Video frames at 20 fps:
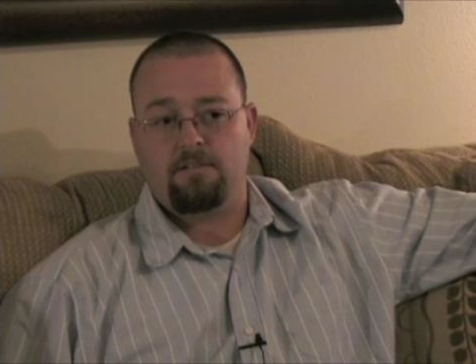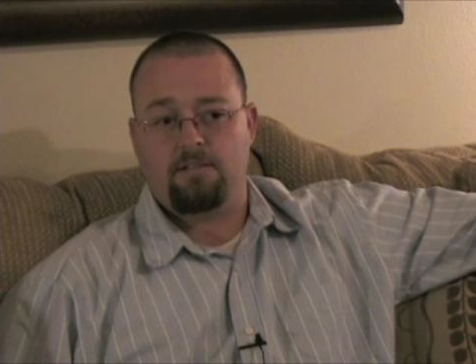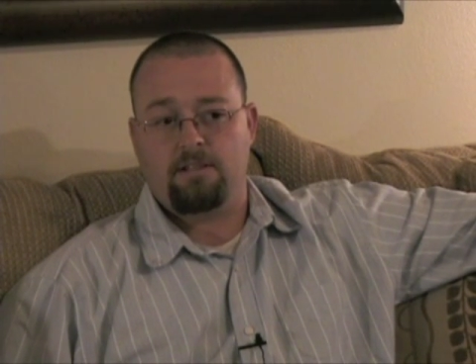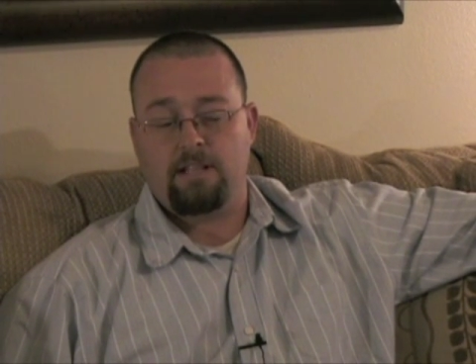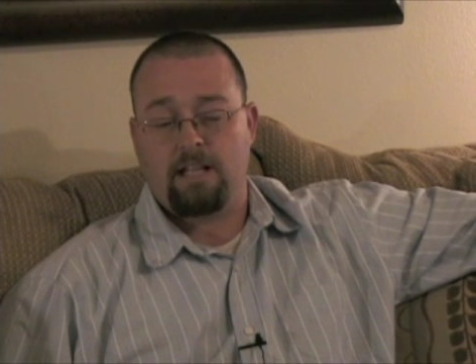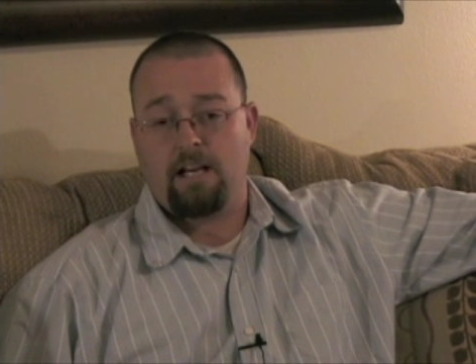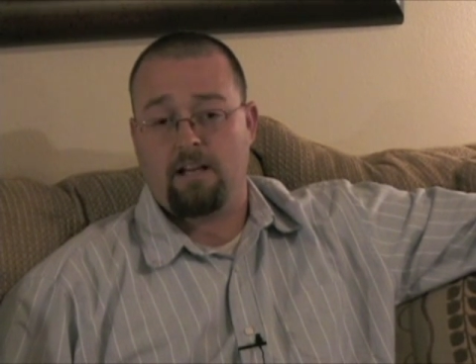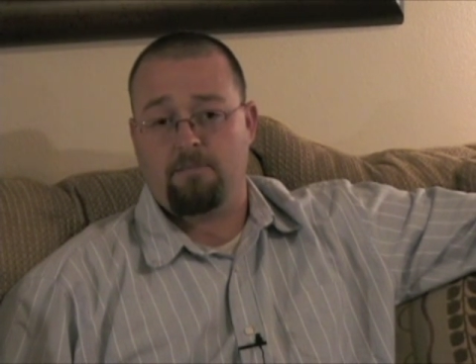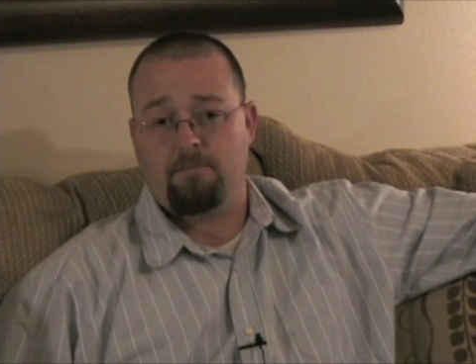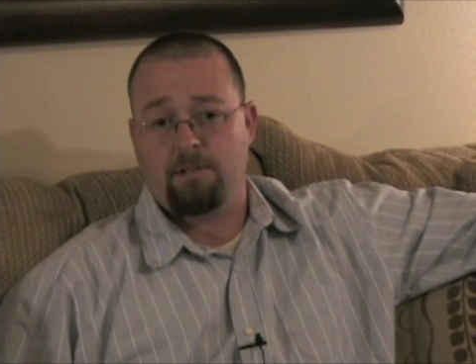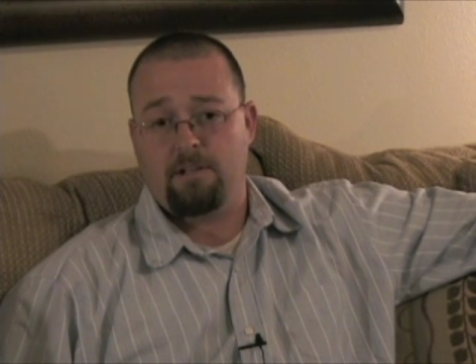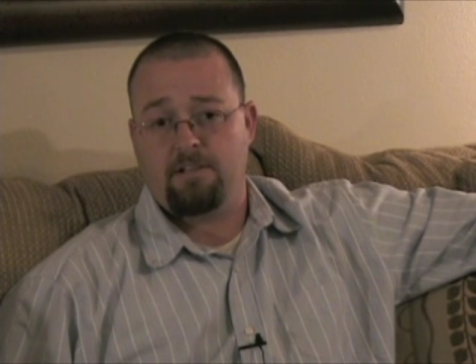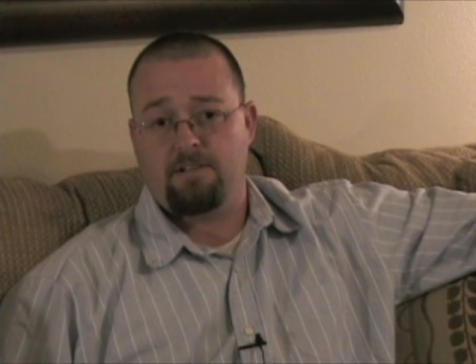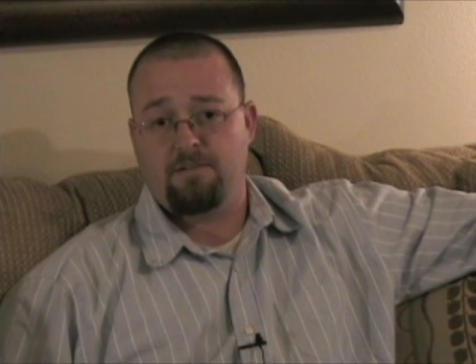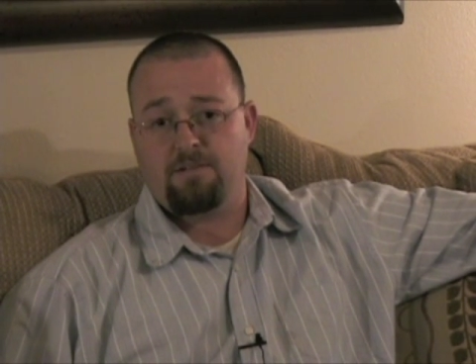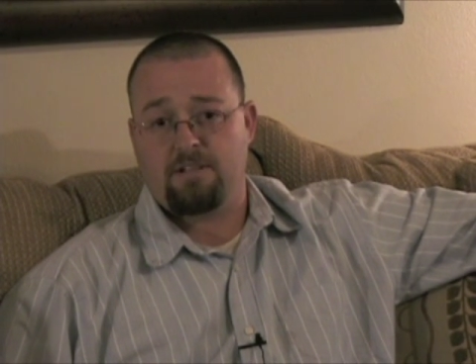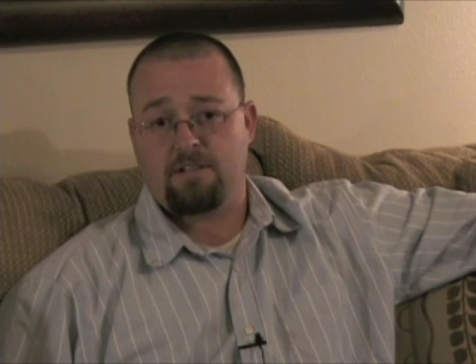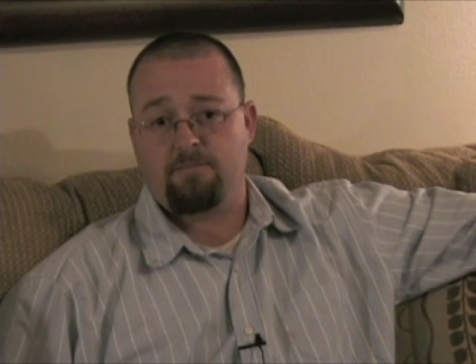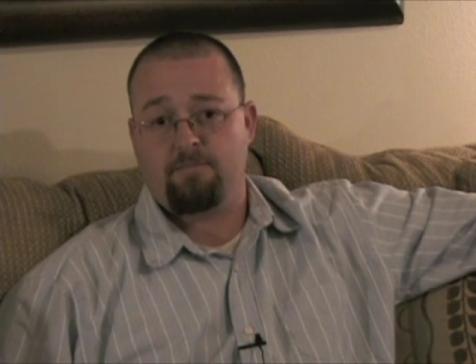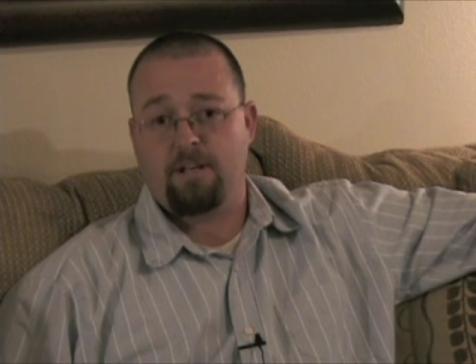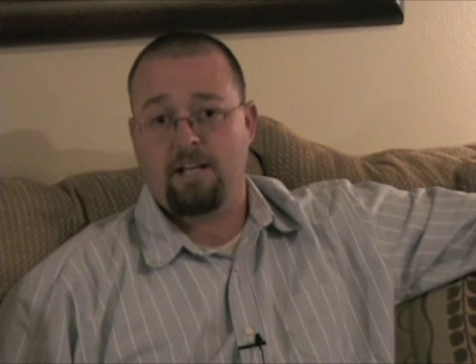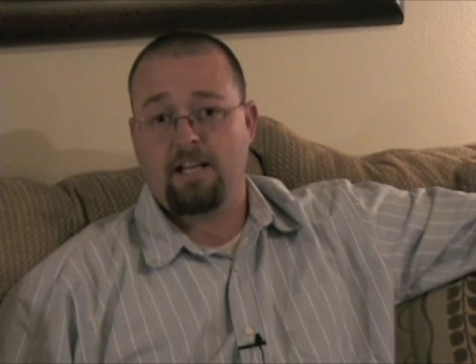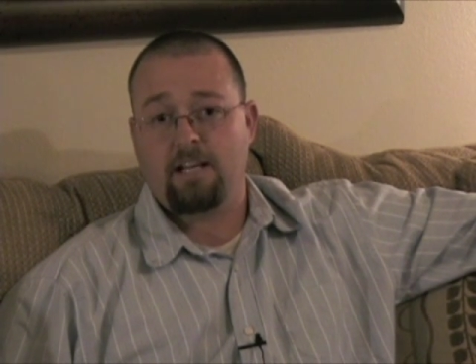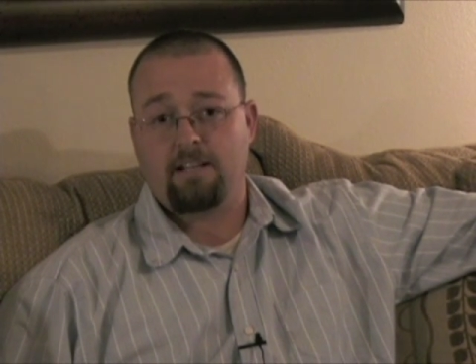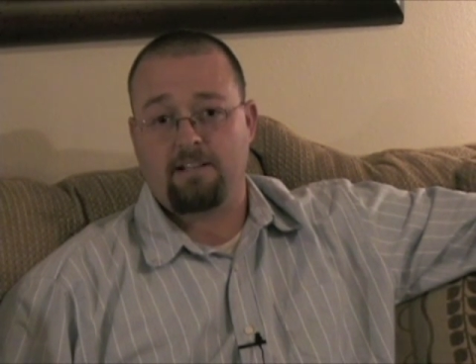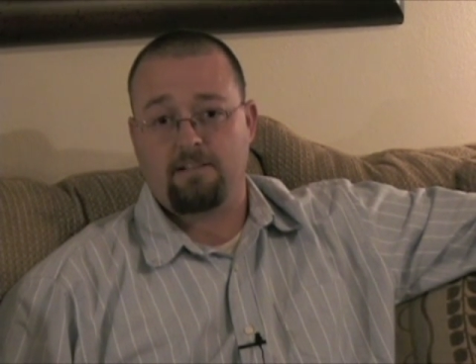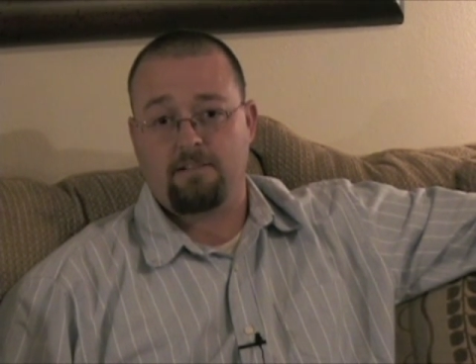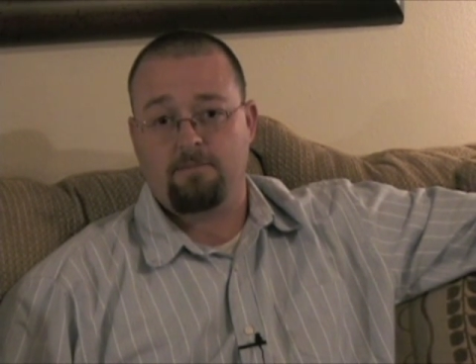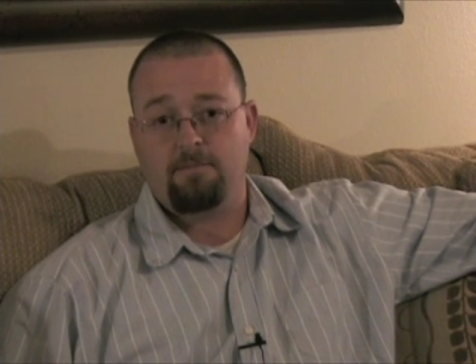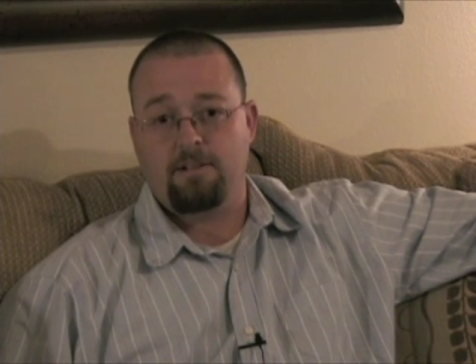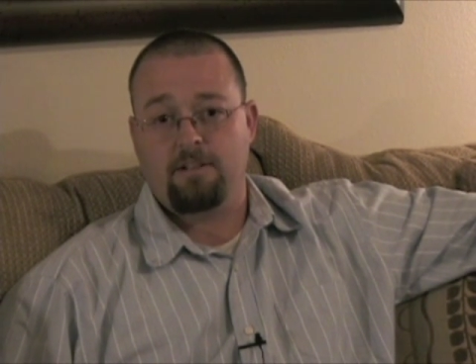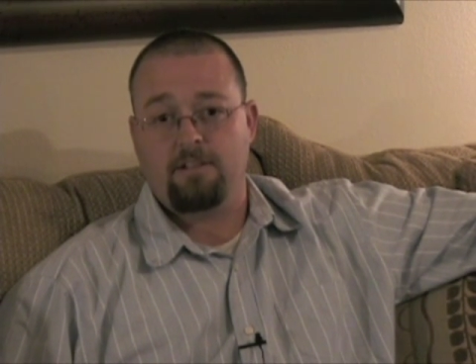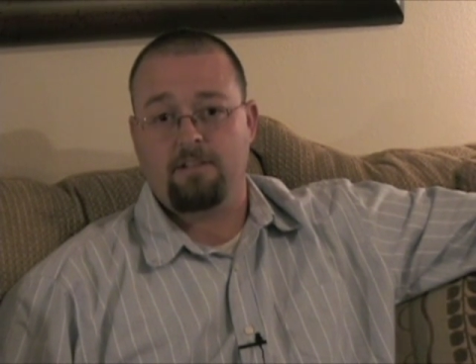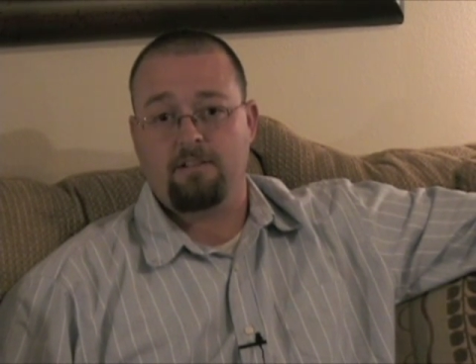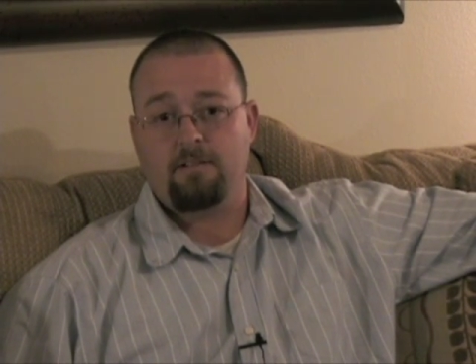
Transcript: allowed me to explain a little bit